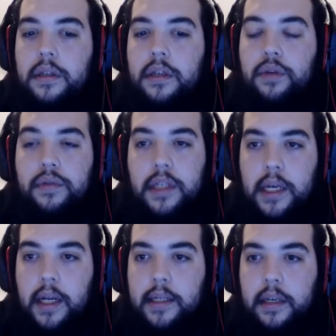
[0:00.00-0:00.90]
You
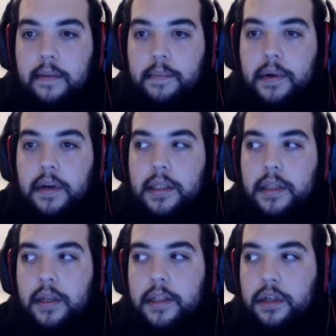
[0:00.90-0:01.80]
see it as a number
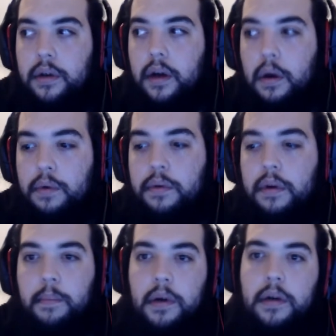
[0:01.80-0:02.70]
until it's your own number.